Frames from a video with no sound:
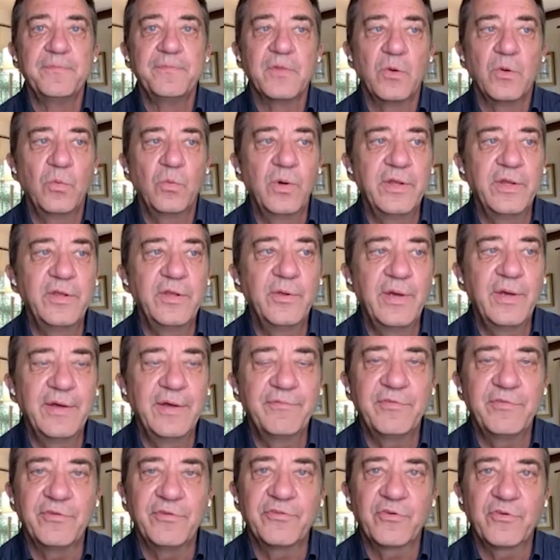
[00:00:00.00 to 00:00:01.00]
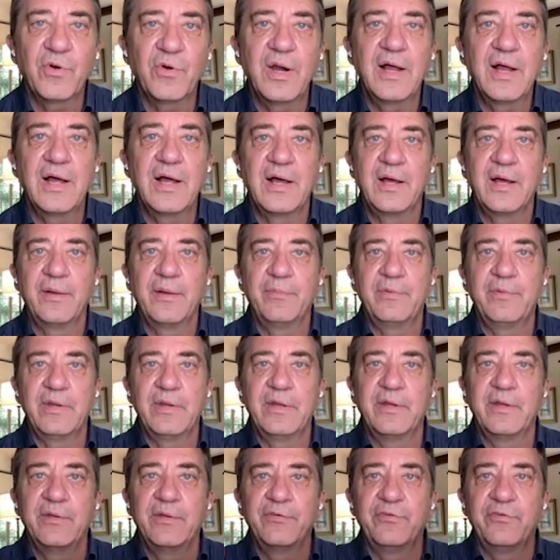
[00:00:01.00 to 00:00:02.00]
What you have described
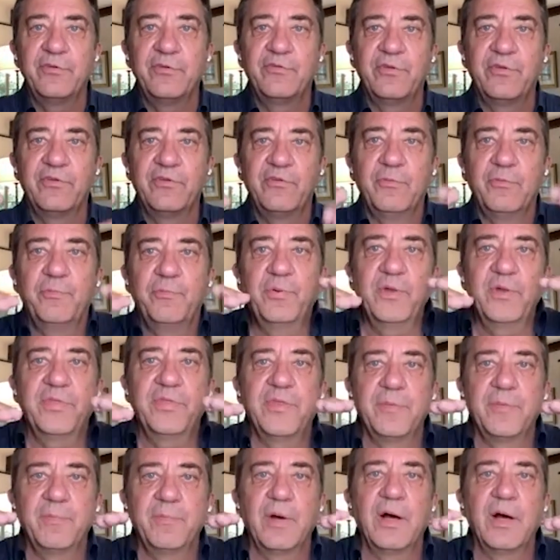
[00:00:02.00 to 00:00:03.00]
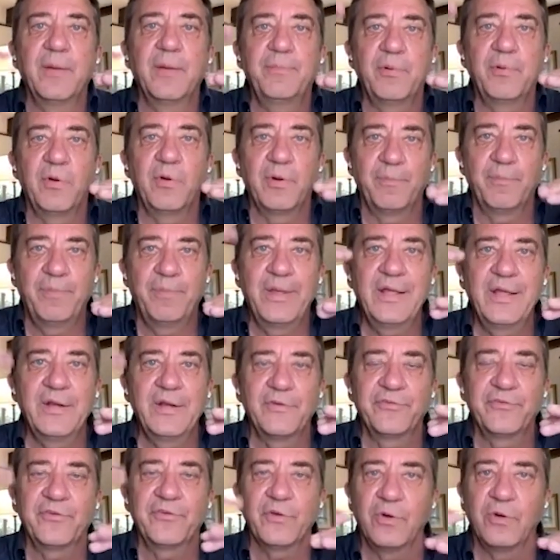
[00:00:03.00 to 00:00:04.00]
is, you said you put them up on a
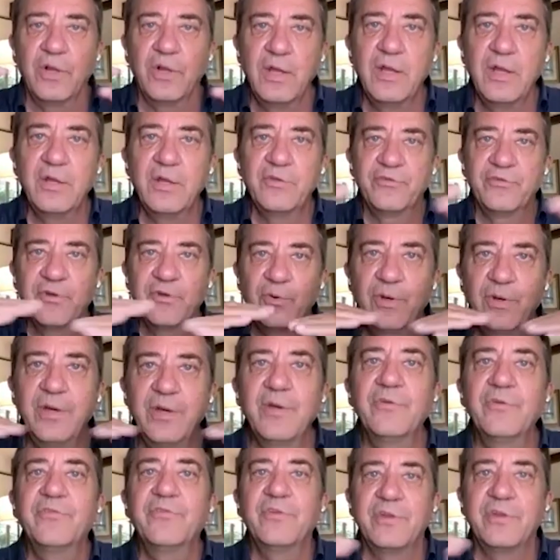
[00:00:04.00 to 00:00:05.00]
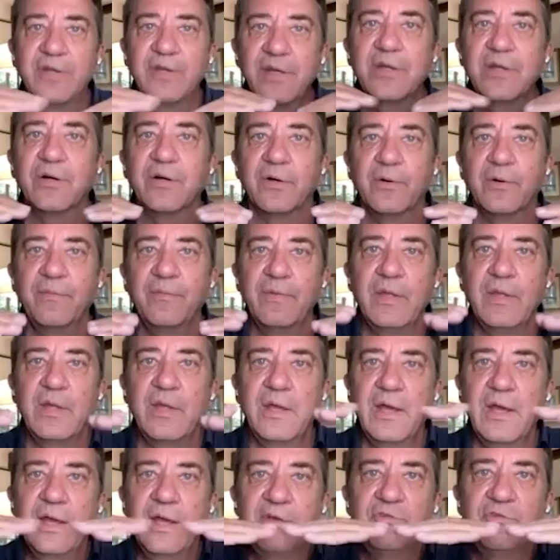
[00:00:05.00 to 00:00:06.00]
pedestal. So here's the deal.
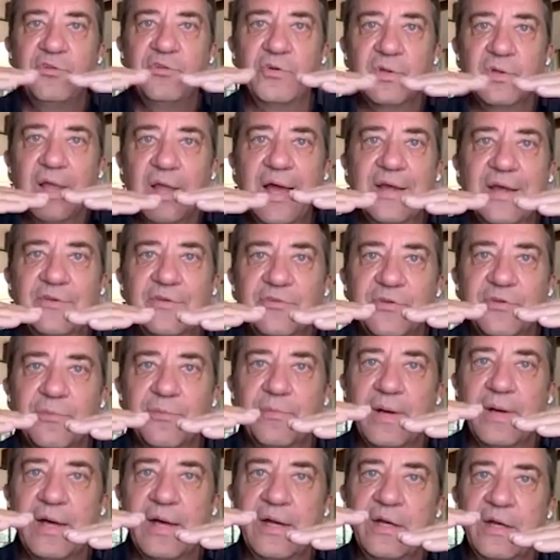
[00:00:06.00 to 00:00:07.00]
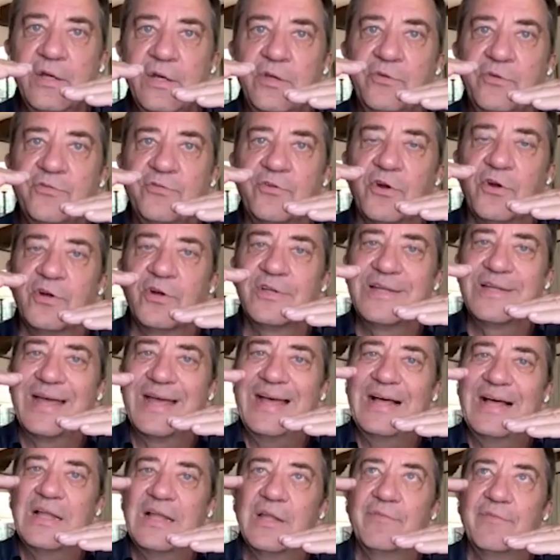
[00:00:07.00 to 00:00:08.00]
As you like somebody, you start to
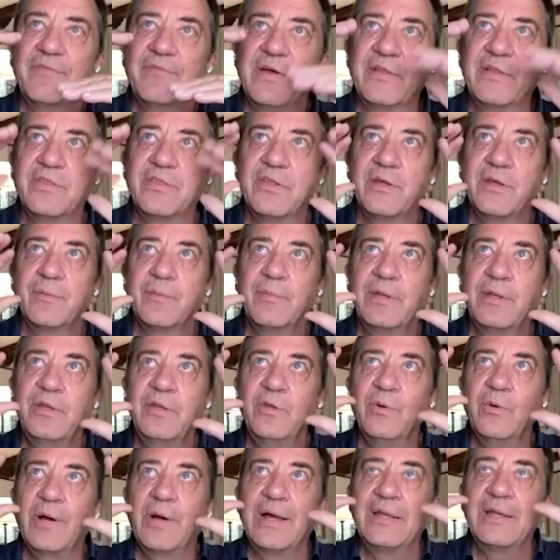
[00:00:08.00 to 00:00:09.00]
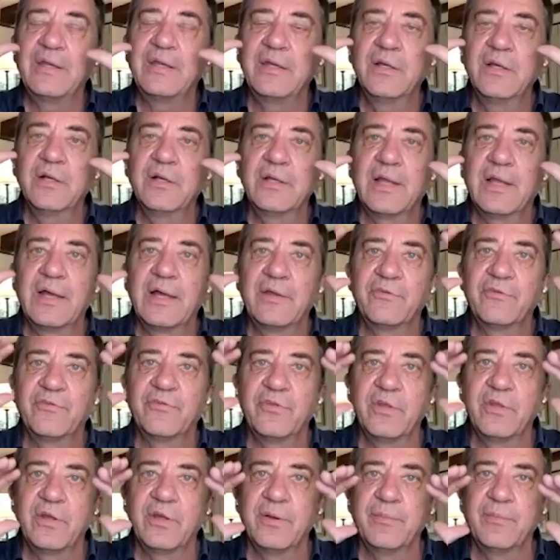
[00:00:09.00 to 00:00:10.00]
elevate them and you idealize
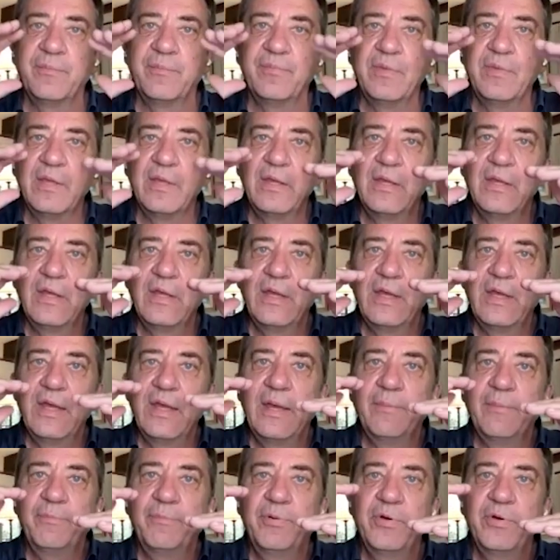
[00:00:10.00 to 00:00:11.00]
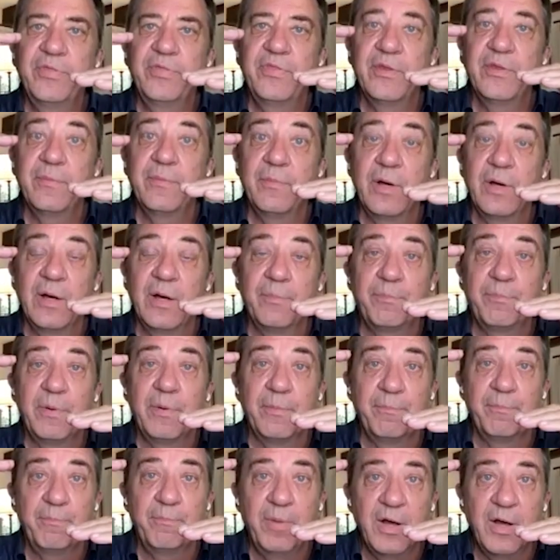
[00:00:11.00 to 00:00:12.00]
them and put them up
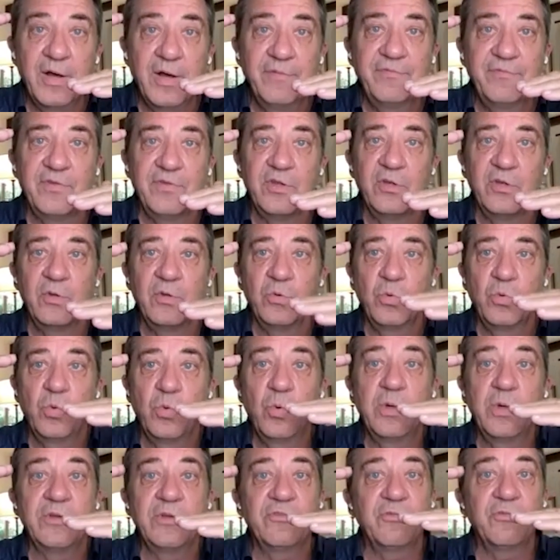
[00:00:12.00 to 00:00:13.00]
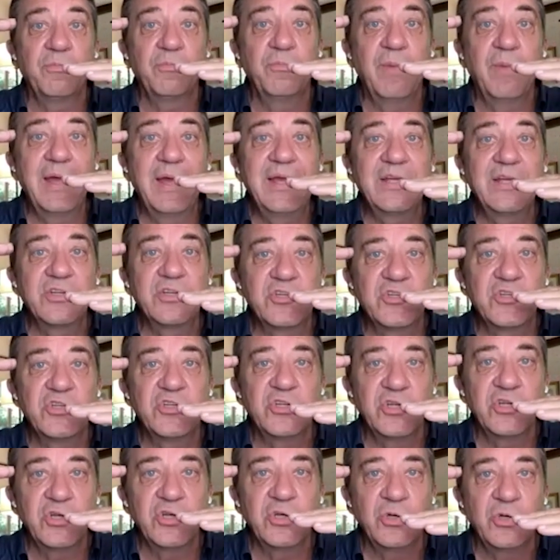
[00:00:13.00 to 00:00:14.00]
above you, which makes
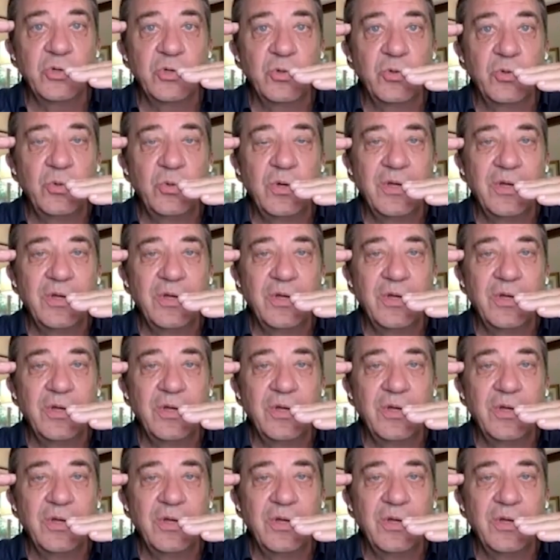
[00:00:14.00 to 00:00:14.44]
you